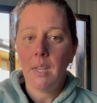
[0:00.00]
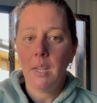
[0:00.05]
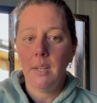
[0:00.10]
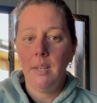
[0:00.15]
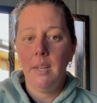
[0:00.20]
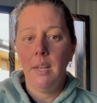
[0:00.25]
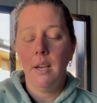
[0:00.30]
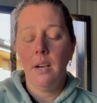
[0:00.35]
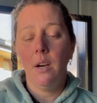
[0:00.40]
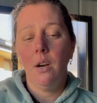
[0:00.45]

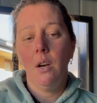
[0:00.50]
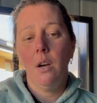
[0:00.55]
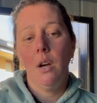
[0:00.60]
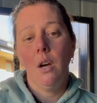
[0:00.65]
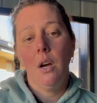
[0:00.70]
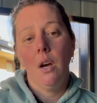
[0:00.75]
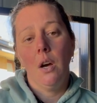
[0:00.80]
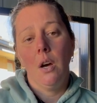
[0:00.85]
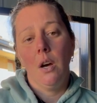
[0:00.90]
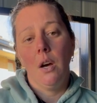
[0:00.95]
Now,
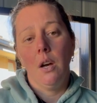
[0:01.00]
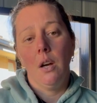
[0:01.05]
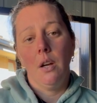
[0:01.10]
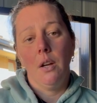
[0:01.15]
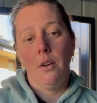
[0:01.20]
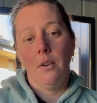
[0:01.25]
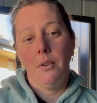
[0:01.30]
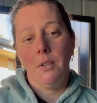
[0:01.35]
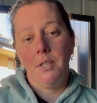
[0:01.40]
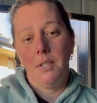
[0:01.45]

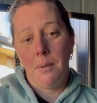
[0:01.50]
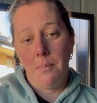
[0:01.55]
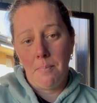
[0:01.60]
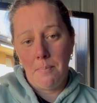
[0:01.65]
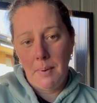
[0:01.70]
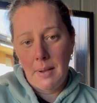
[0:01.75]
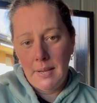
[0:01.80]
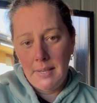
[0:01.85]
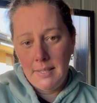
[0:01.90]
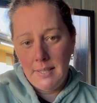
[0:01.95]
some
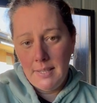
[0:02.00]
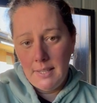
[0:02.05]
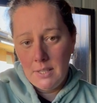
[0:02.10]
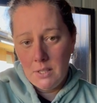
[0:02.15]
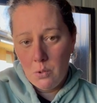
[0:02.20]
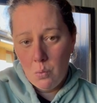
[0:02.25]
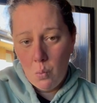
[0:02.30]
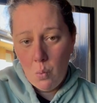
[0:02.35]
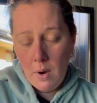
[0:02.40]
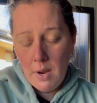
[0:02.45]

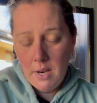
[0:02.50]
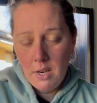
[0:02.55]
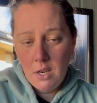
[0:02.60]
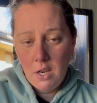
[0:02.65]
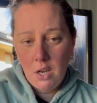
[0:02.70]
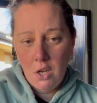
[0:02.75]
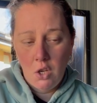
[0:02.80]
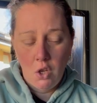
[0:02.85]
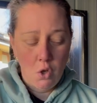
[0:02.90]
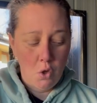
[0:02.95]
basics. When
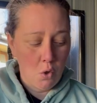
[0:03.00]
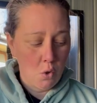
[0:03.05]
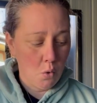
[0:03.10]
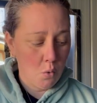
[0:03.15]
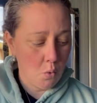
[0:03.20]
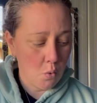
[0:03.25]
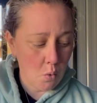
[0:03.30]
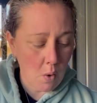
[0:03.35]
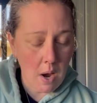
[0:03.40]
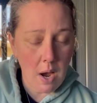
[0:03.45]

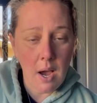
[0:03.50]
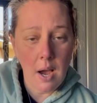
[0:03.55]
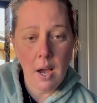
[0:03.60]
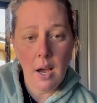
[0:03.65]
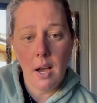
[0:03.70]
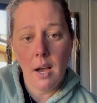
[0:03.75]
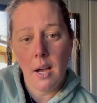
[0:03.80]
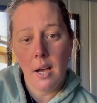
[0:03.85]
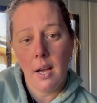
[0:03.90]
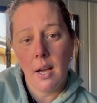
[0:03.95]
you
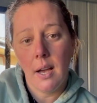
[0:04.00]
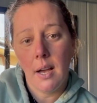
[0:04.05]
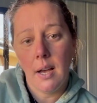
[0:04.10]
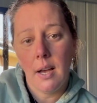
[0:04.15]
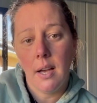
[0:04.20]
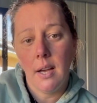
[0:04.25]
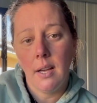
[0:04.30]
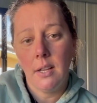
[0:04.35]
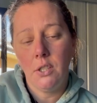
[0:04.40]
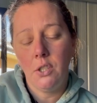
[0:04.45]

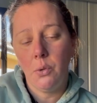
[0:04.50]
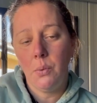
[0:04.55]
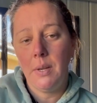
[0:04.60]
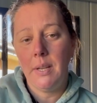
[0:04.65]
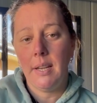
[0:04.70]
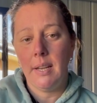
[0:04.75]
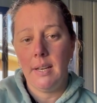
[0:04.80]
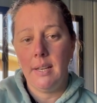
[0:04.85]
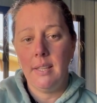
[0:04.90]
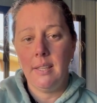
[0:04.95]
are
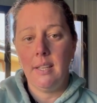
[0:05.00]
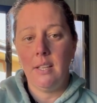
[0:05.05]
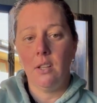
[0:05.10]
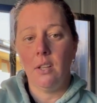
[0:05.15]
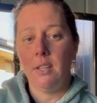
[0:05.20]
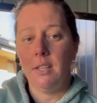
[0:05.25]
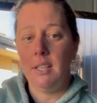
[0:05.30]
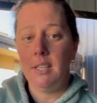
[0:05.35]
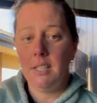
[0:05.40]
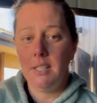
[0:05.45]
doing anything
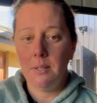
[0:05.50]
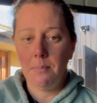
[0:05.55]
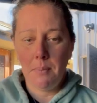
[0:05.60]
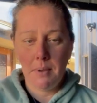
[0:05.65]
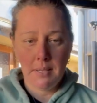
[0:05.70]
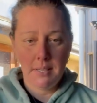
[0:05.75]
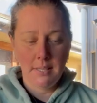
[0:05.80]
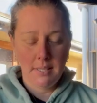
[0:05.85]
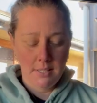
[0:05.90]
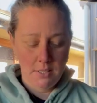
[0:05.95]
like this, the
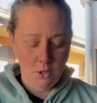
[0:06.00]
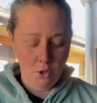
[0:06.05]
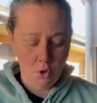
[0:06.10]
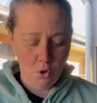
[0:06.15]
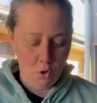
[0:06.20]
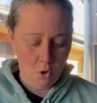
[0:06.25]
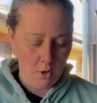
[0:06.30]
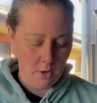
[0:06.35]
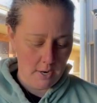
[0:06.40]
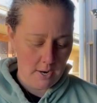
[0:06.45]
best thing to
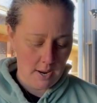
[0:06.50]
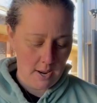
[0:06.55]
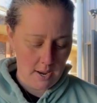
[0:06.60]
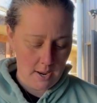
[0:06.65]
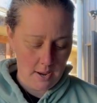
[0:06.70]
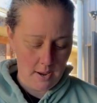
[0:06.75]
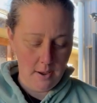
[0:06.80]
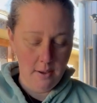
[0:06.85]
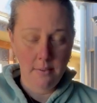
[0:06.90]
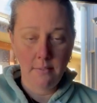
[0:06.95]
try and
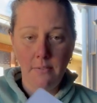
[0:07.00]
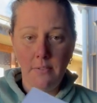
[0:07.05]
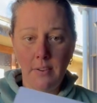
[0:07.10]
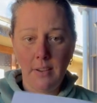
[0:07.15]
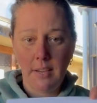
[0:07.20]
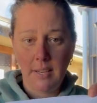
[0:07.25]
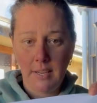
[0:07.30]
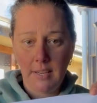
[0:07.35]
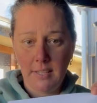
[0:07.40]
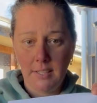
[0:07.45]
have
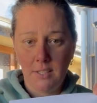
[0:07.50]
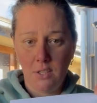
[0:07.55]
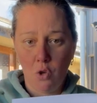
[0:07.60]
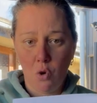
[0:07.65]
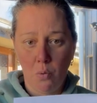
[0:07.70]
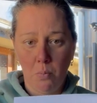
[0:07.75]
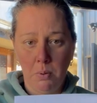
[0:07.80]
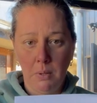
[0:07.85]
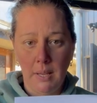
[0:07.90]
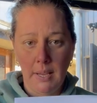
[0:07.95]
is
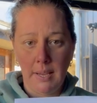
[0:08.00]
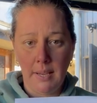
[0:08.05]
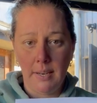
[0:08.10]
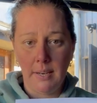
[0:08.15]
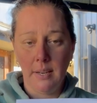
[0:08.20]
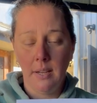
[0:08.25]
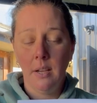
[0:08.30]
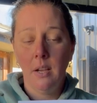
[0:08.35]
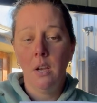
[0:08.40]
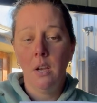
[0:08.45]
your
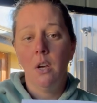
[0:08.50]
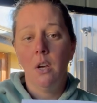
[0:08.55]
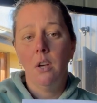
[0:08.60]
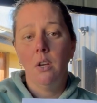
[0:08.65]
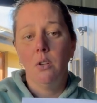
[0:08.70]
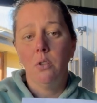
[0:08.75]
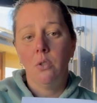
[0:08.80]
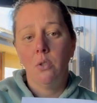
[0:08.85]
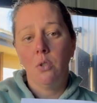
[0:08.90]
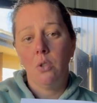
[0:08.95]
plan.
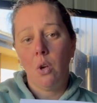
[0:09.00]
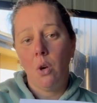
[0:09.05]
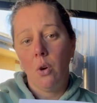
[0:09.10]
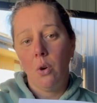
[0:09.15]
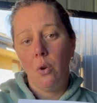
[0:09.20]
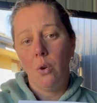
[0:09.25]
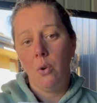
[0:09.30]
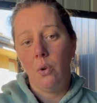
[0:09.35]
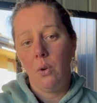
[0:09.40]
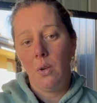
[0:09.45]
So
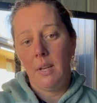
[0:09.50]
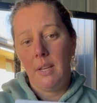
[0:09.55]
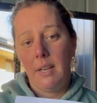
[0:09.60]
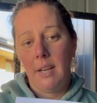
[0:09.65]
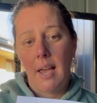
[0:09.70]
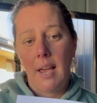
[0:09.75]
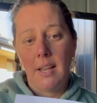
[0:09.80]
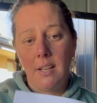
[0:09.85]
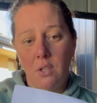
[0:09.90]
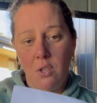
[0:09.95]
it
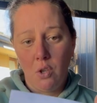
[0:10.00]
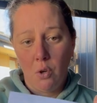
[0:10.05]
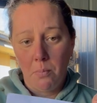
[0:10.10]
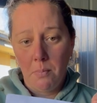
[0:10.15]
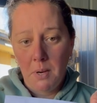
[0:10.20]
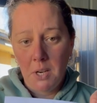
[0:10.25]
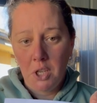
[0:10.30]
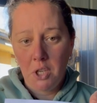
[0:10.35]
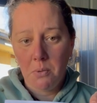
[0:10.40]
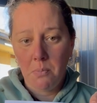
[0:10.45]
has your
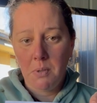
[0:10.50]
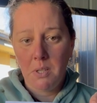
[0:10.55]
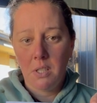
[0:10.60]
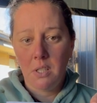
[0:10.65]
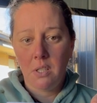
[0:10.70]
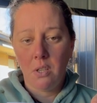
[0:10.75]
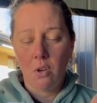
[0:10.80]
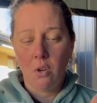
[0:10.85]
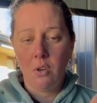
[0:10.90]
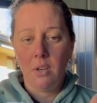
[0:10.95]

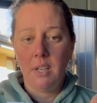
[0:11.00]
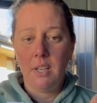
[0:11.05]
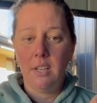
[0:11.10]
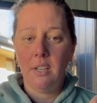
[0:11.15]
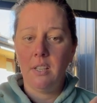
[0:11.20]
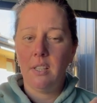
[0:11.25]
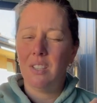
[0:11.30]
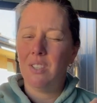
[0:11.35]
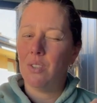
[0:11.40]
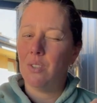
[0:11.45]
measurements on
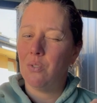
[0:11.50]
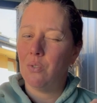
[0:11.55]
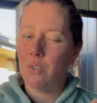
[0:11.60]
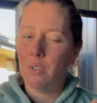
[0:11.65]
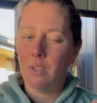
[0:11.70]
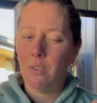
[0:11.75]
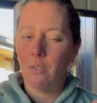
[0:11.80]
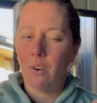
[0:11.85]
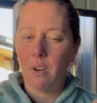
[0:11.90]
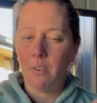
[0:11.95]
here. This is
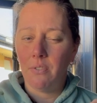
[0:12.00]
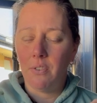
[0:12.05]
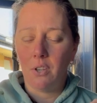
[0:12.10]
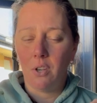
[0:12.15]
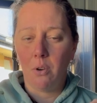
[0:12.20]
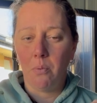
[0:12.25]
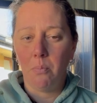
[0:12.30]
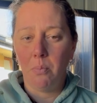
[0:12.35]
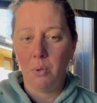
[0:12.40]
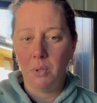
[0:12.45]
really rough. It
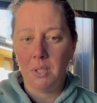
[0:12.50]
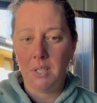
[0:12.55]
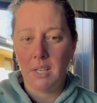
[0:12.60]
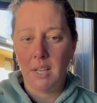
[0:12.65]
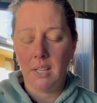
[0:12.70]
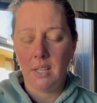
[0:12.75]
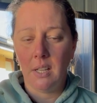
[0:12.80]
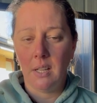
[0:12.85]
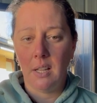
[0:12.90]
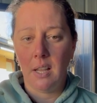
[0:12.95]
got put
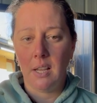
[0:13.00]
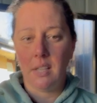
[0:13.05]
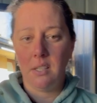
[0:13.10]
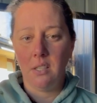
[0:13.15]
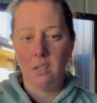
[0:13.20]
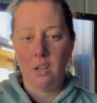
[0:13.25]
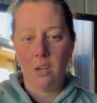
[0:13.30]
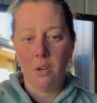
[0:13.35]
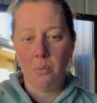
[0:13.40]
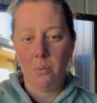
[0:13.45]
together last
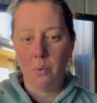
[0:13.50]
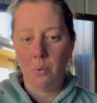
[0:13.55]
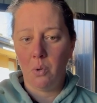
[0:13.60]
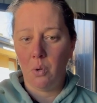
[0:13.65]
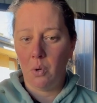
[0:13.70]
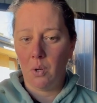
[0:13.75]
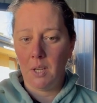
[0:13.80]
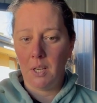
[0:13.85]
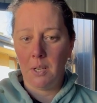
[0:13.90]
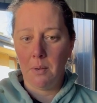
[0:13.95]
night. We were
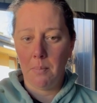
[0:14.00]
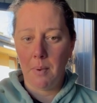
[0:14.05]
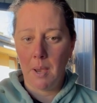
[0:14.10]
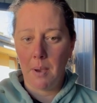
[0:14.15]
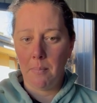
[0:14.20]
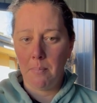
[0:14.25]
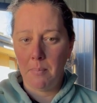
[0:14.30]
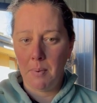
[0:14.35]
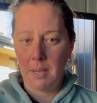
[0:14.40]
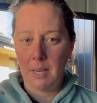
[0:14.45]
talking about
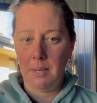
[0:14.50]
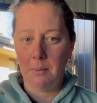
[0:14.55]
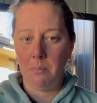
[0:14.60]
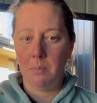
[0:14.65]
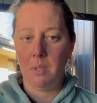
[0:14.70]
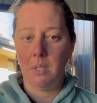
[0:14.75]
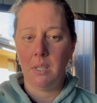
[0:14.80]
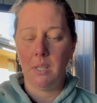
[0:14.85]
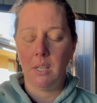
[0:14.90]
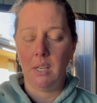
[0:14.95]

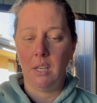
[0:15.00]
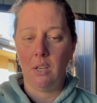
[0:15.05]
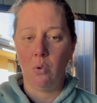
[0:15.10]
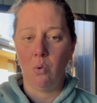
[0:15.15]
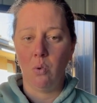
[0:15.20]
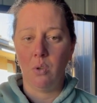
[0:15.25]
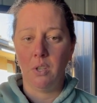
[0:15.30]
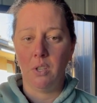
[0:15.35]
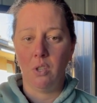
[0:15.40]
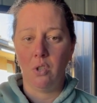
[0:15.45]
beams in
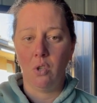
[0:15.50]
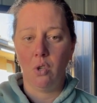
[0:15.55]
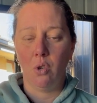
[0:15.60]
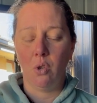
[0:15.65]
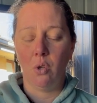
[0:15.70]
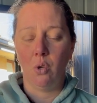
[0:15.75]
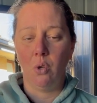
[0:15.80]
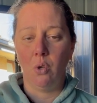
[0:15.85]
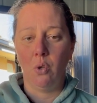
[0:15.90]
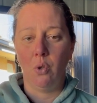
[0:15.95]
order
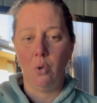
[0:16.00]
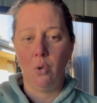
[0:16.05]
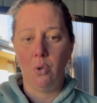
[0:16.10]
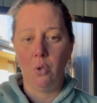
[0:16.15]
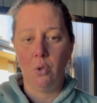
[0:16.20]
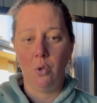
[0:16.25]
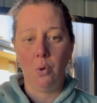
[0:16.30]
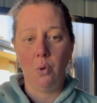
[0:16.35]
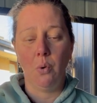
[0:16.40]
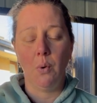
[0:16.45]
to
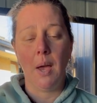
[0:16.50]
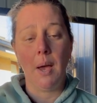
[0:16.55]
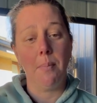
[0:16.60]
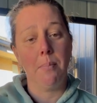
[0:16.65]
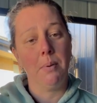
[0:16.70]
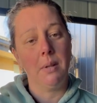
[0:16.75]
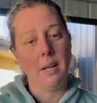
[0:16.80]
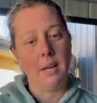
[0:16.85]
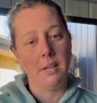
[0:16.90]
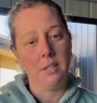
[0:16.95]
do our
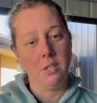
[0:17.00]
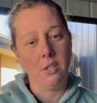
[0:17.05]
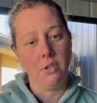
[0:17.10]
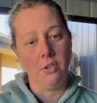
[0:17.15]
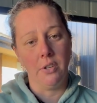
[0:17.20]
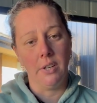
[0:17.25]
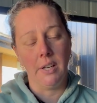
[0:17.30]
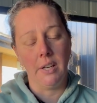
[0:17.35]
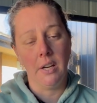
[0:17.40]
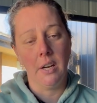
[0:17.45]

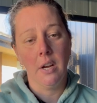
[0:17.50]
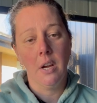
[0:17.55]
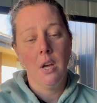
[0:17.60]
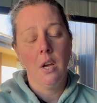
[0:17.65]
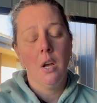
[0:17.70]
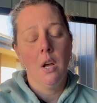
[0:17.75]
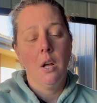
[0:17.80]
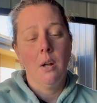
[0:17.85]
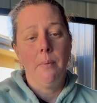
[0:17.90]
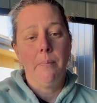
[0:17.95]
plastering.
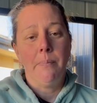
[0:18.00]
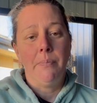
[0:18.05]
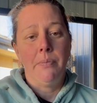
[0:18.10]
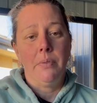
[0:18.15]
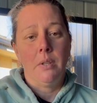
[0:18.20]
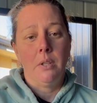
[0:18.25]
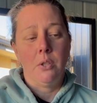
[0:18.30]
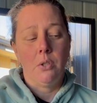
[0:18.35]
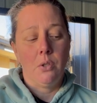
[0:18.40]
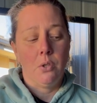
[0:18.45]

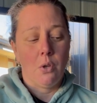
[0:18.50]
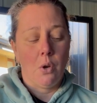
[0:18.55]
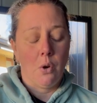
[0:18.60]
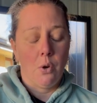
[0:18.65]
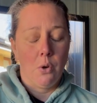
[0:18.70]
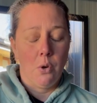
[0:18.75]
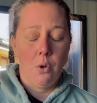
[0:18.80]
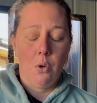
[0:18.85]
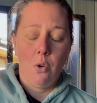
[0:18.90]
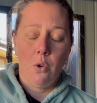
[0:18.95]
So
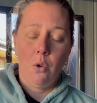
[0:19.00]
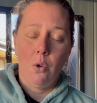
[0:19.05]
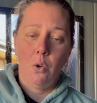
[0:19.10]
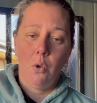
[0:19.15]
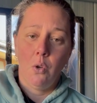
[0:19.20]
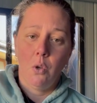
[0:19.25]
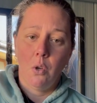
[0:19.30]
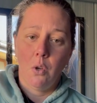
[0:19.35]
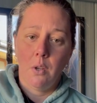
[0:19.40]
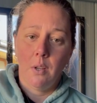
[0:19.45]
2